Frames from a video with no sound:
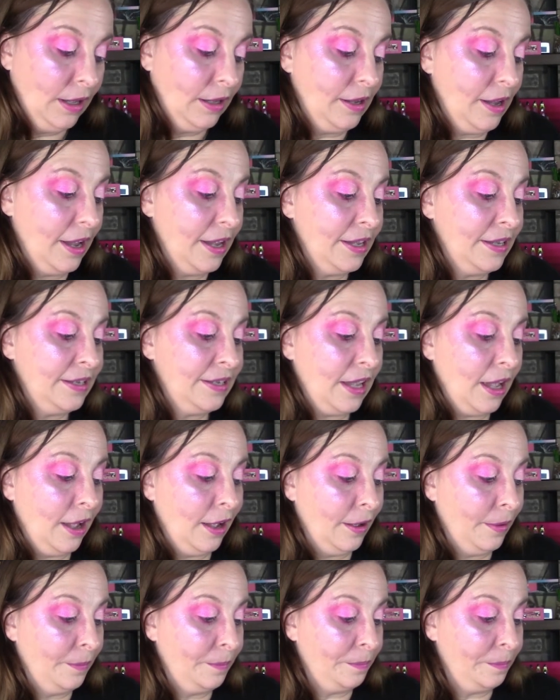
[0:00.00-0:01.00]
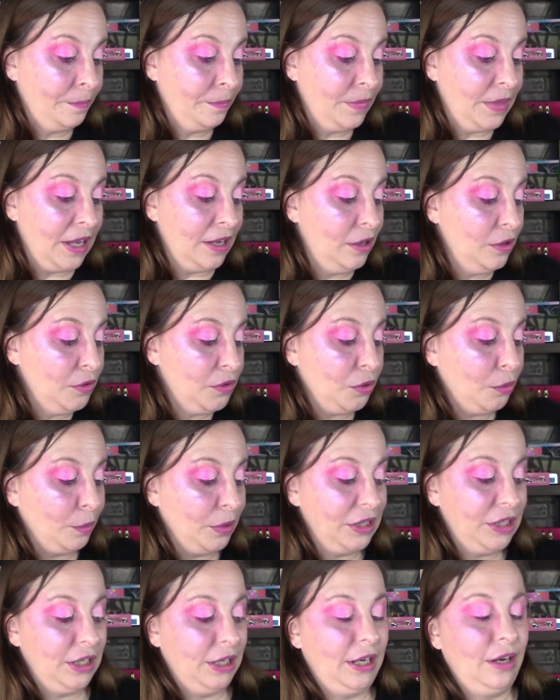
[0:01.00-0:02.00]
Guys, thank you so
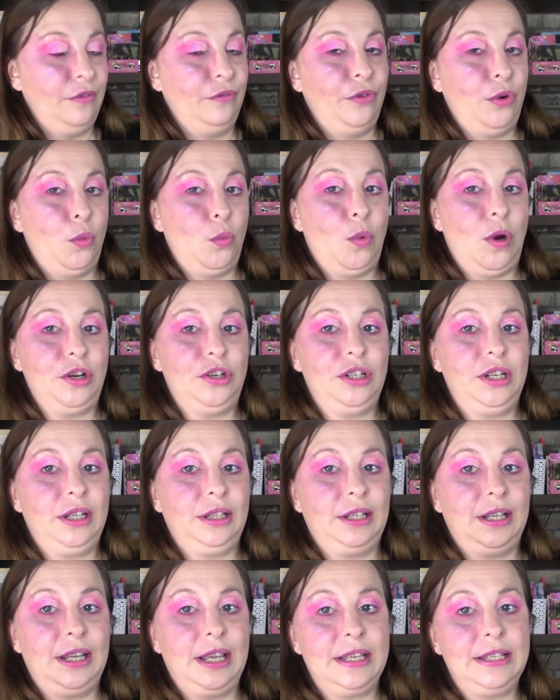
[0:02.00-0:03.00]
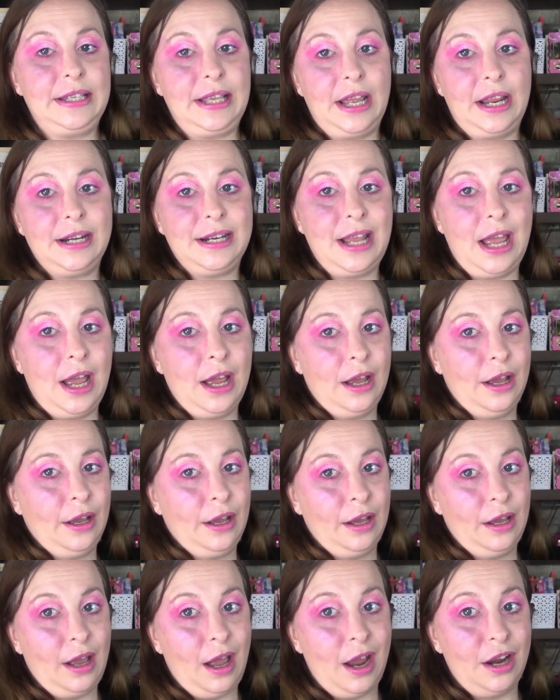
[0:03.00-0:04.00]
much again for watching. Like I said,
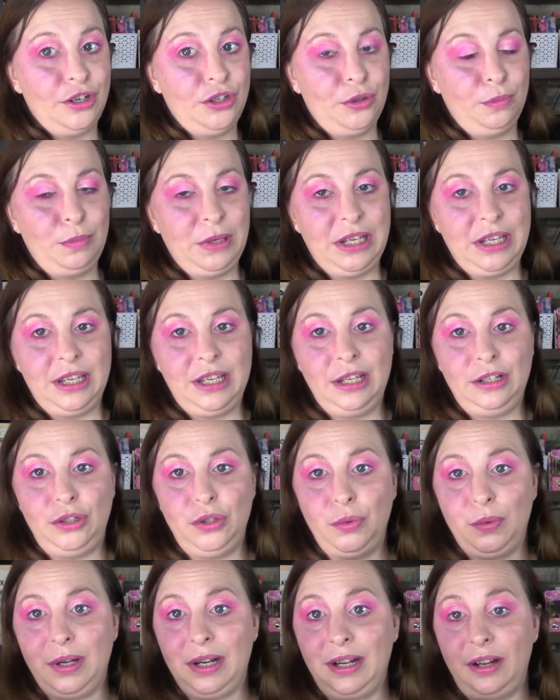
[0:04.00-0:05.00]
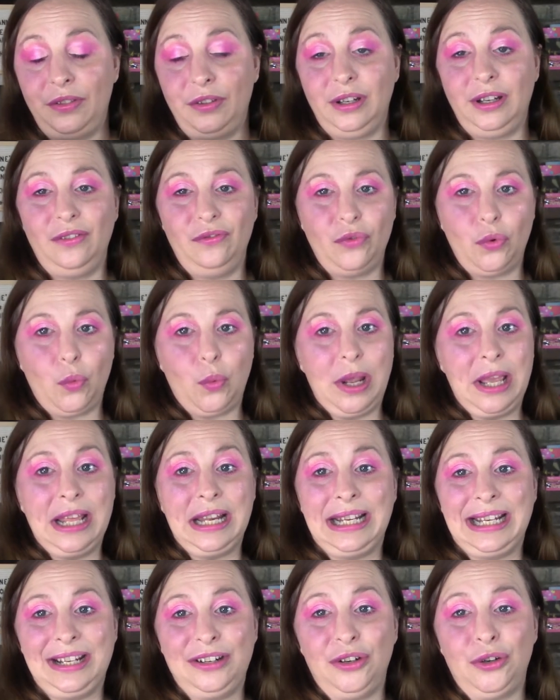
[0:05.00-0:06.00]
I should be doing another giveaway
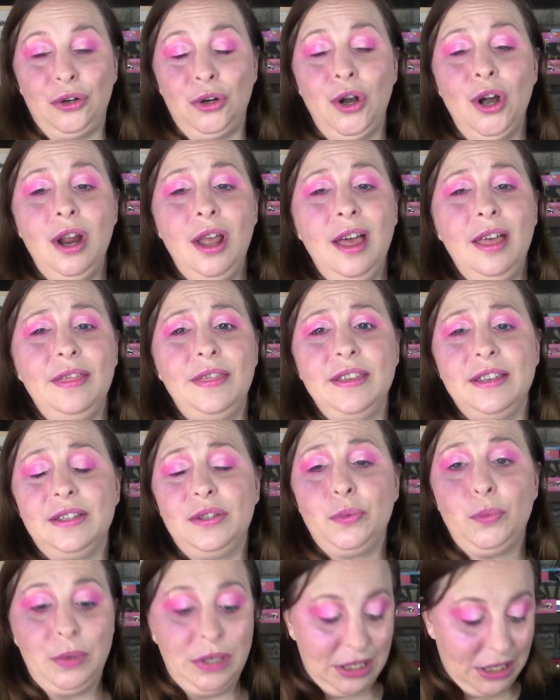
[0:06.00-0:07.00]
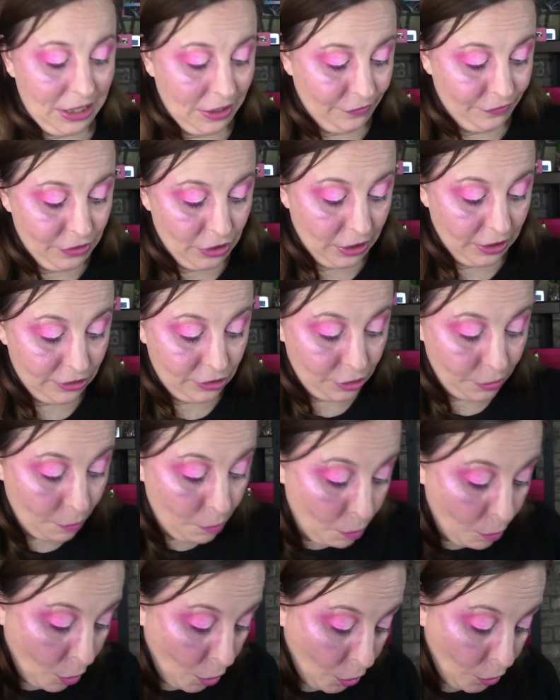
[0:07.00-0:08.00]
later this week, if not
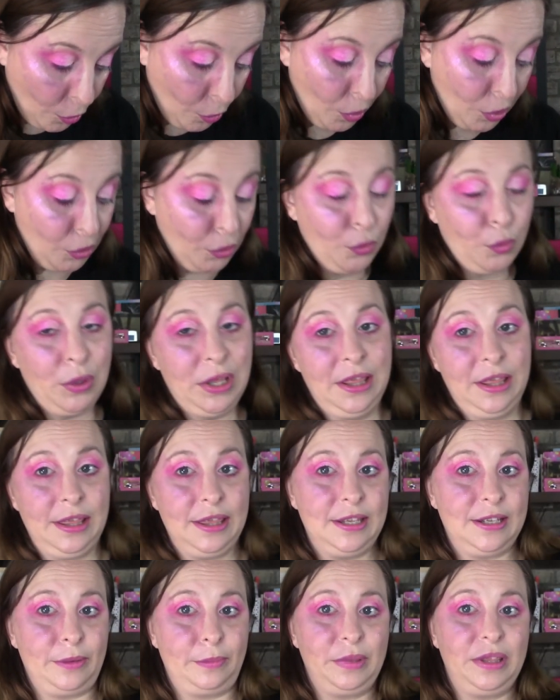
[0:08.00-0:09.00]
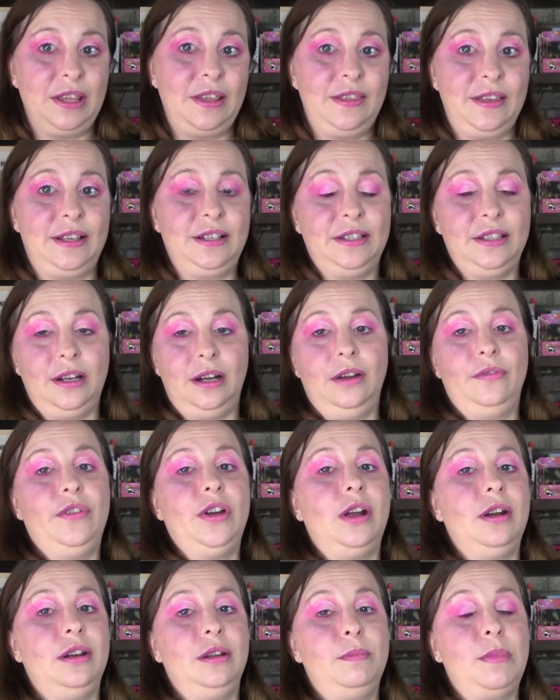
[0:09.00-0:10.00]
tomorrow, with some of the things that I've
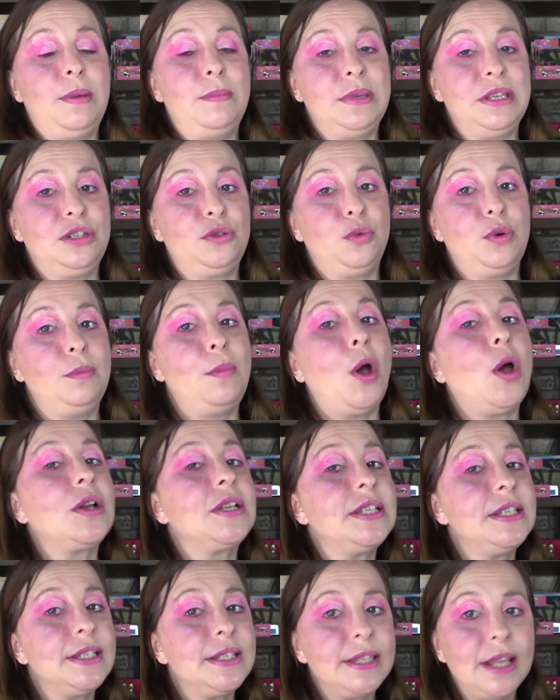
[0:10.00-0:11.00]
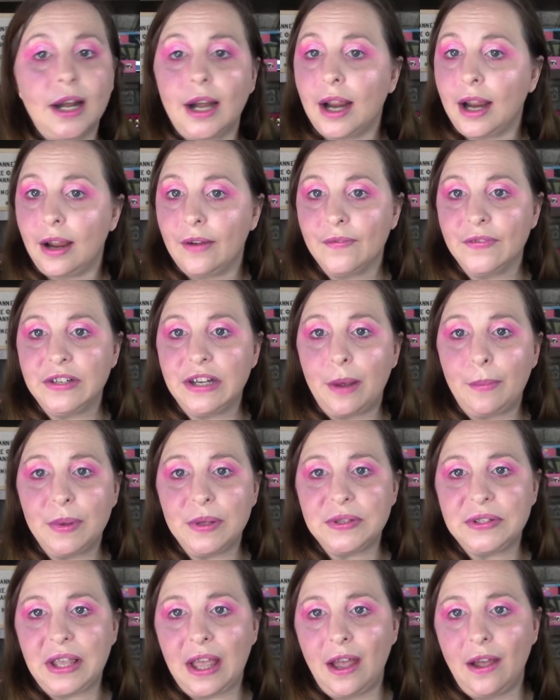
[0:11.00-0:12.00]
gotten in my mystery boxes that I have
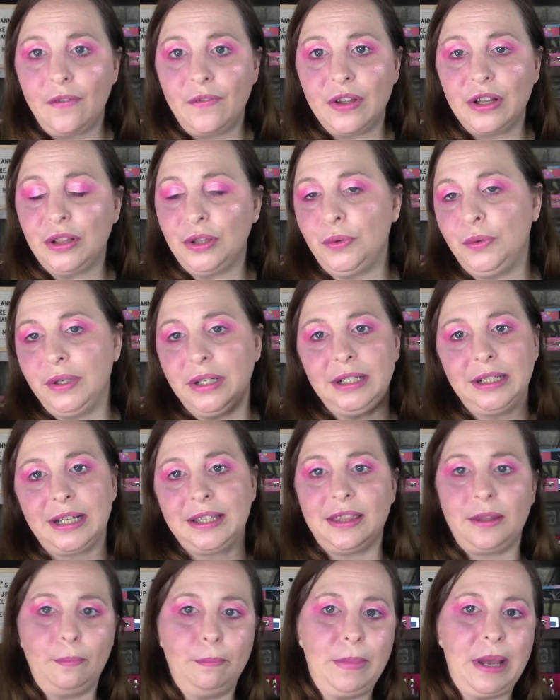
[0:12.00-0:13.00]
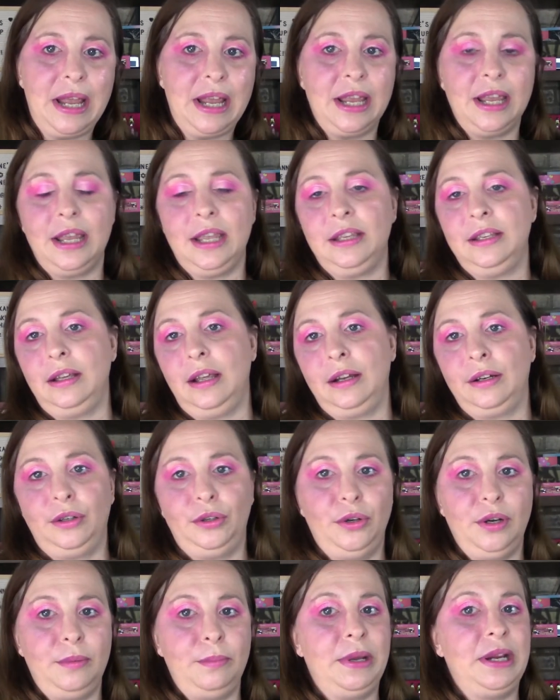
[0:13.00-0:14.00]
doubles of, including like the bag and
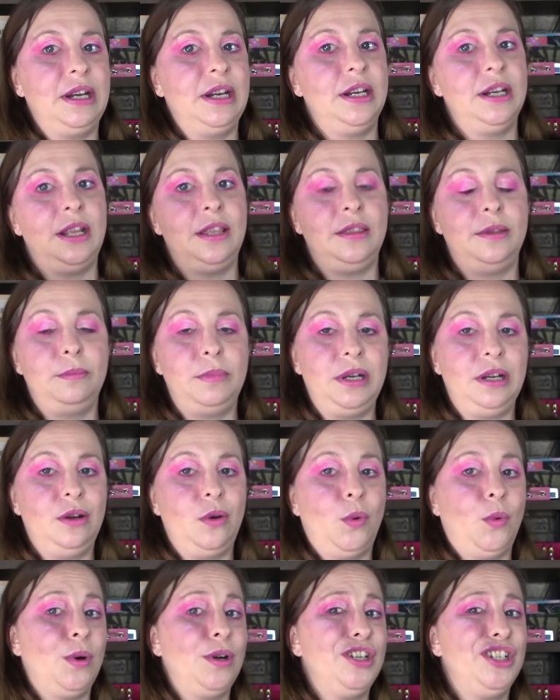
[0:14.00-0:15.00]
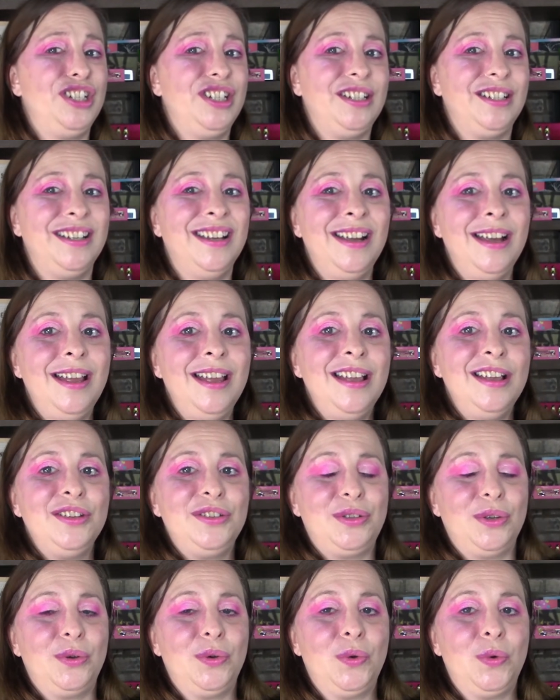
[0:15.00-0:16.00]
cremated and the mini orgy.
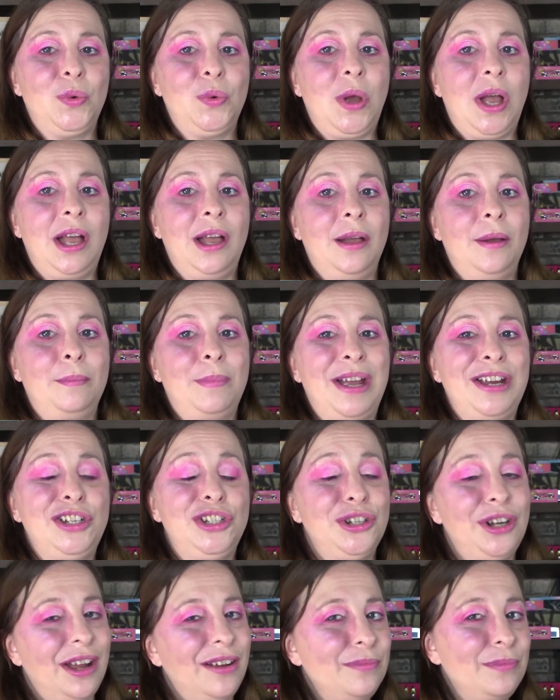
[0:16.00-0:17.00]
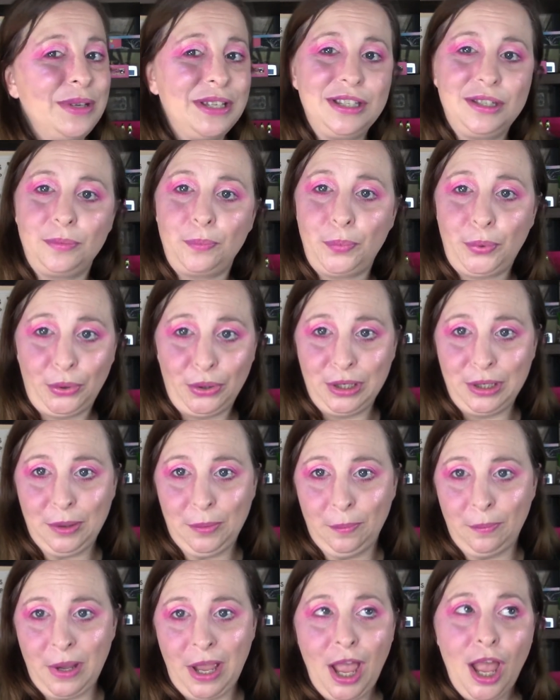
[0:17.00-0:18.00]
So I should have my
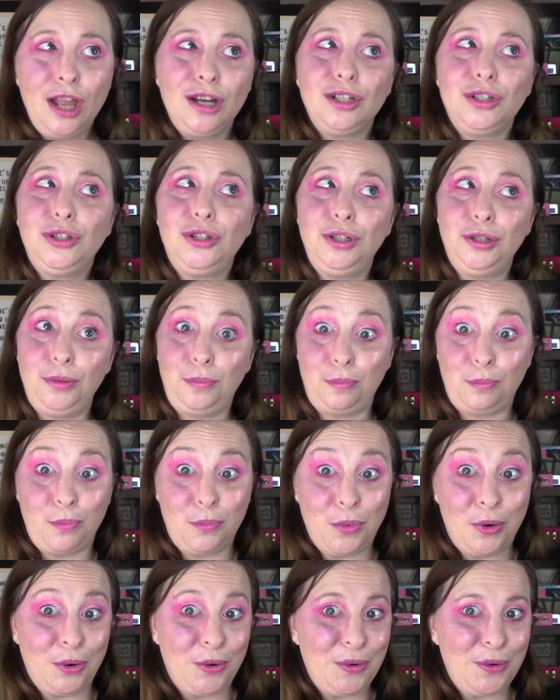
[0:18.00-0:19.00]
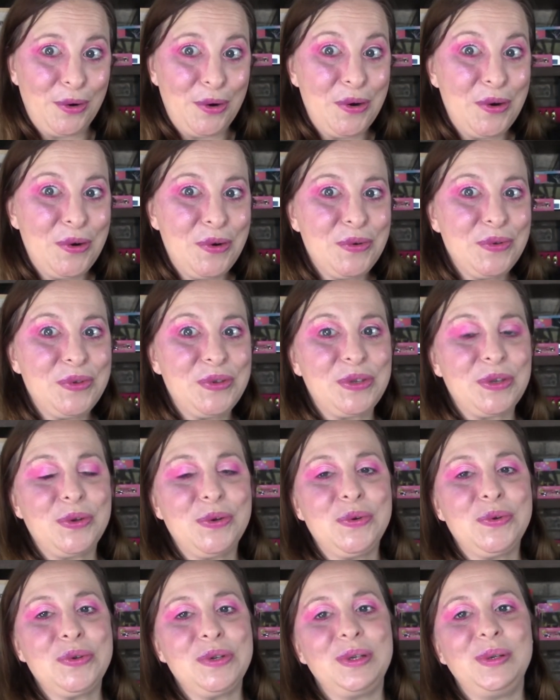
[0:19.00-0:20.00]
Supreme tomorrow,
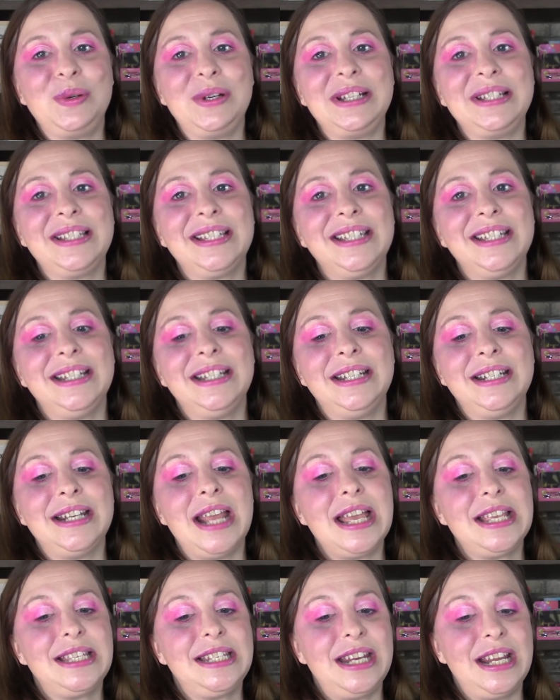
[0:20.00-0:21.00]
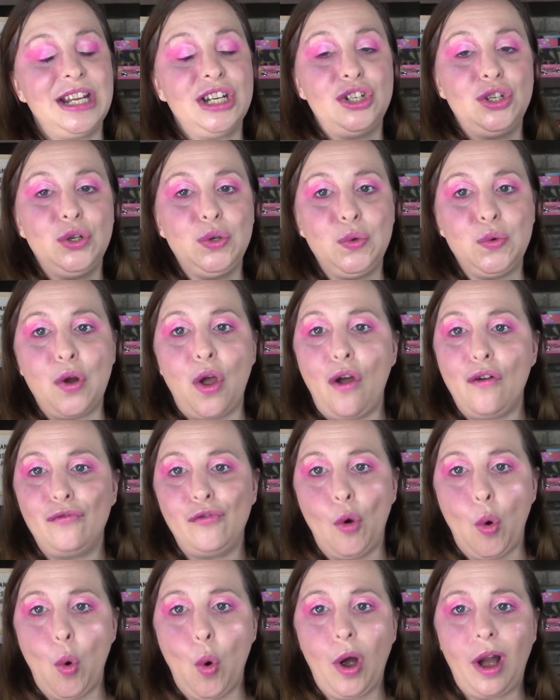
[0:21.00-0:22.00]
so you guys can stay tuned
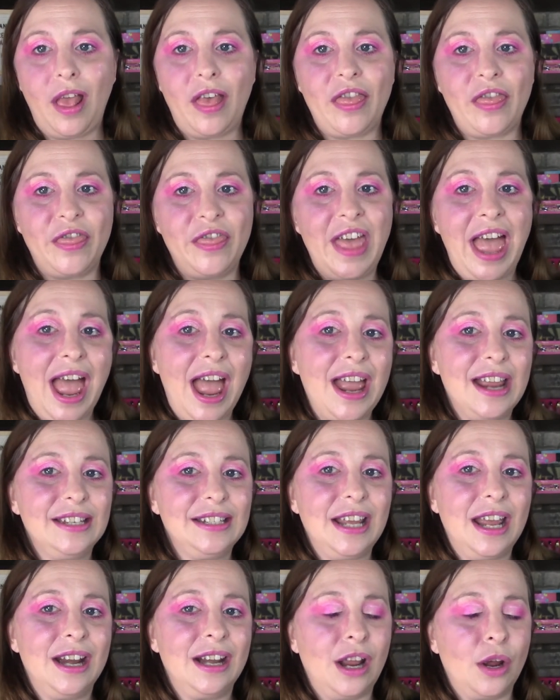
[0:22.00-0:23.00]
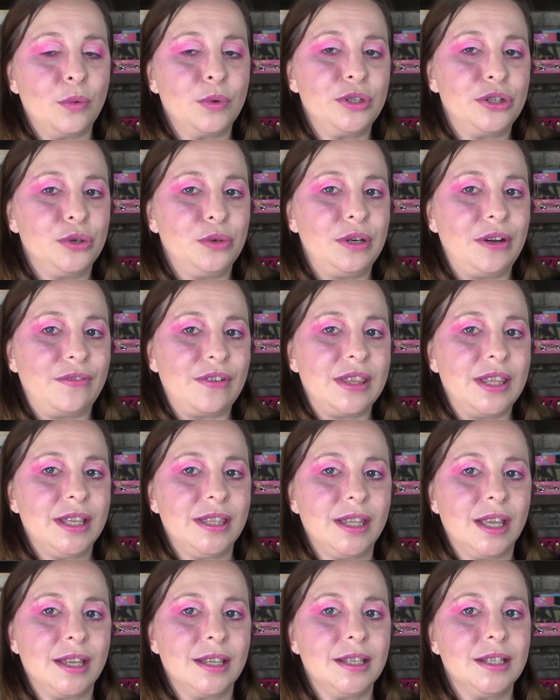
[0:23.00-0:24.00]
for that, and I will show you
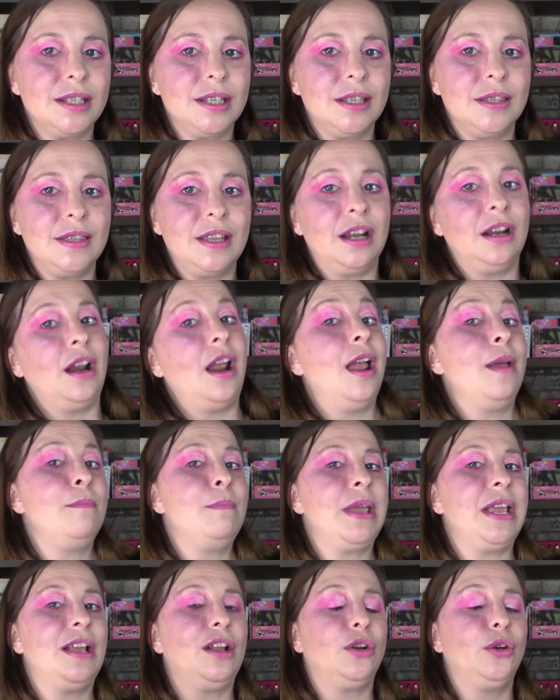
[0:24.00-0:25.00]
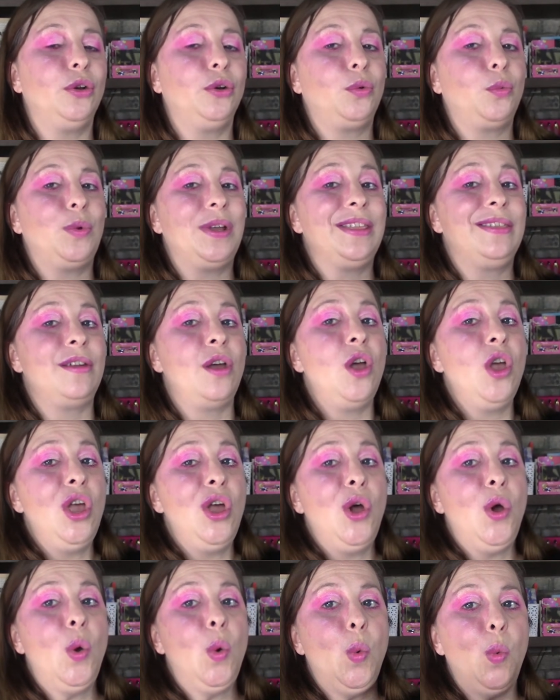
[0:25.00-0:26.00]
everything that's in there and make a look with
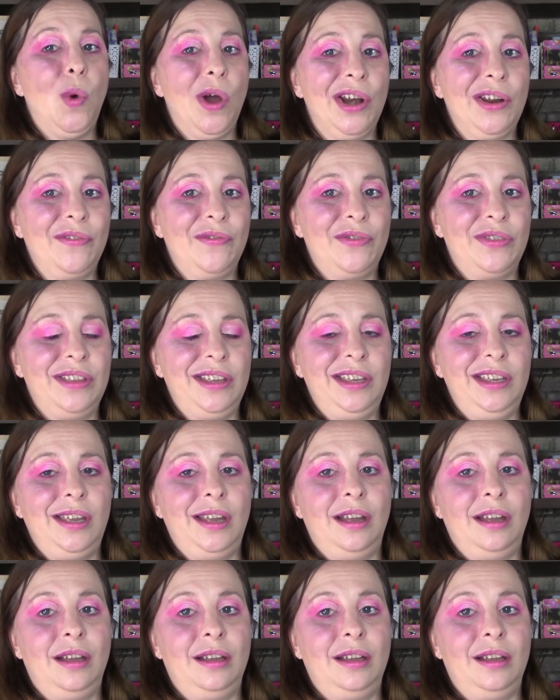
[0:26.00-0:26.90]
one of the